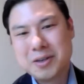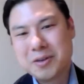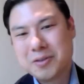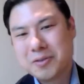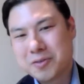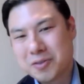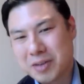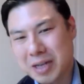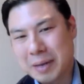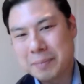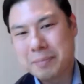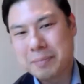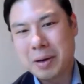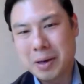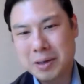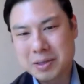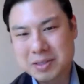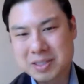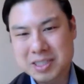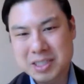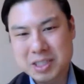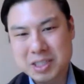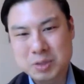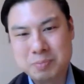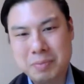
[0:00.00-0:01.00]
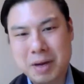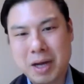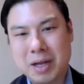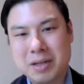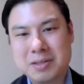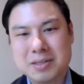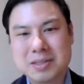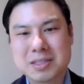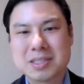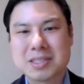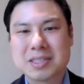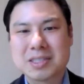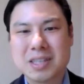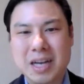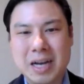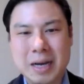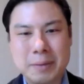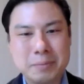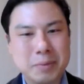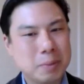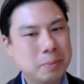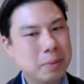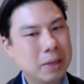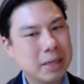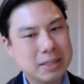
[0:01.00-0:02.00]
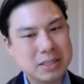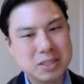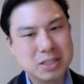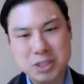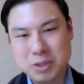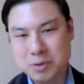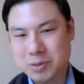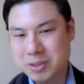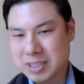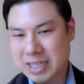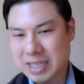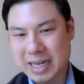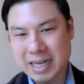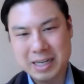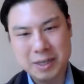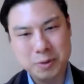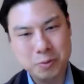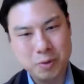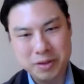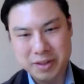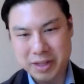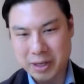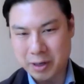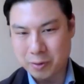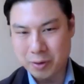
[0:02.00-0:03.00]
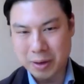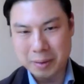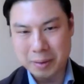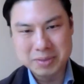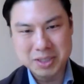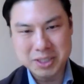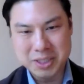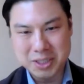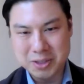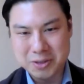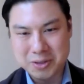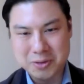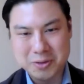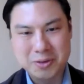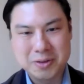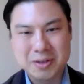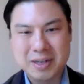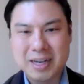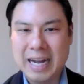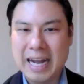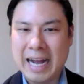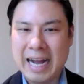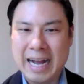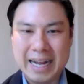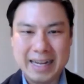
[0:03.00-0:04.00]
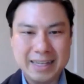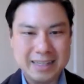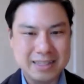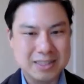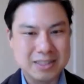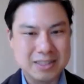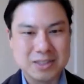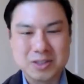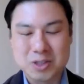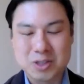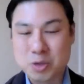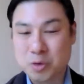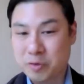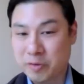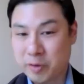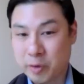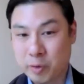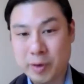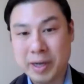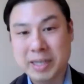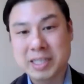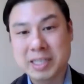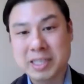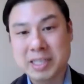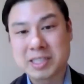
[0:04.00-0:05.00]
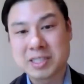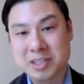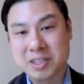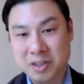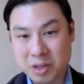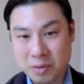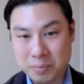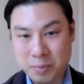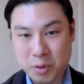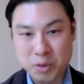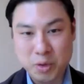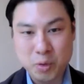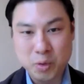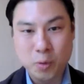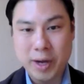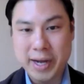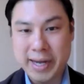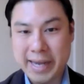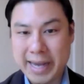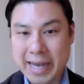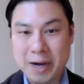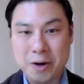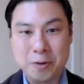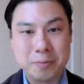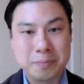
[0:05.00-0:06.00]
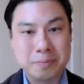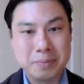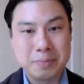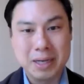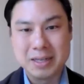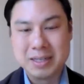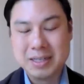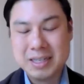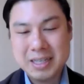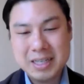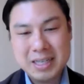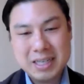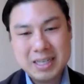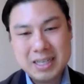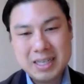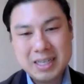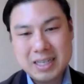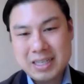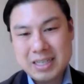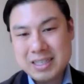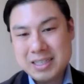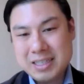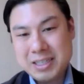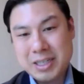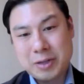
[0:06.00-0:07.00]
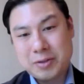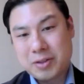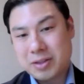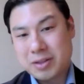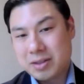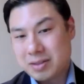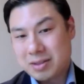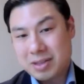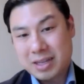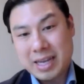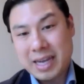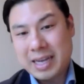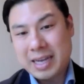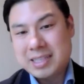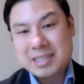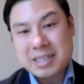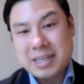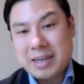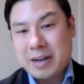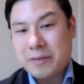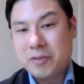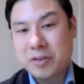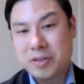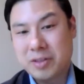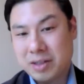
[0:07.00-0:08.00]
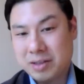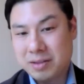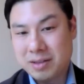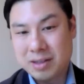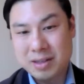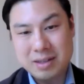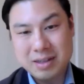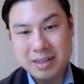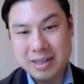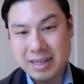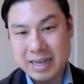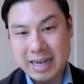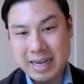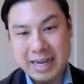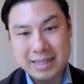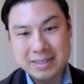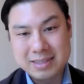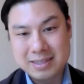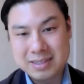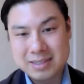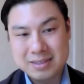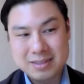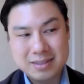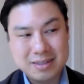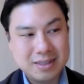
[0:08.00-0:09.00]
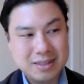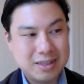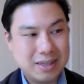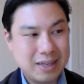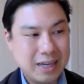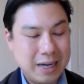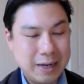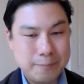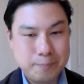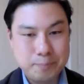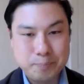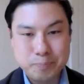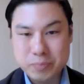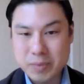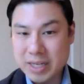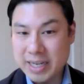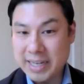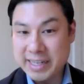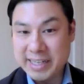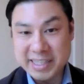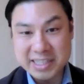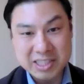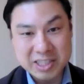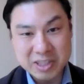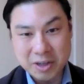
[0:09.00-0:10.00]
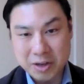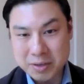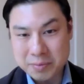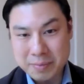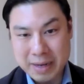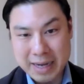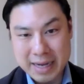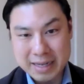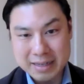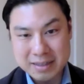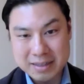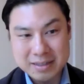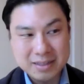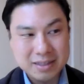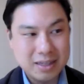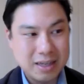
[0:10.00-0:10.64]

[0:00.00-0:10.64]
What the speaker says: for that past 6 months, the police knew exactly what they were up to and sort of arrested them on the way out. But the case had everything. That it had an inside man.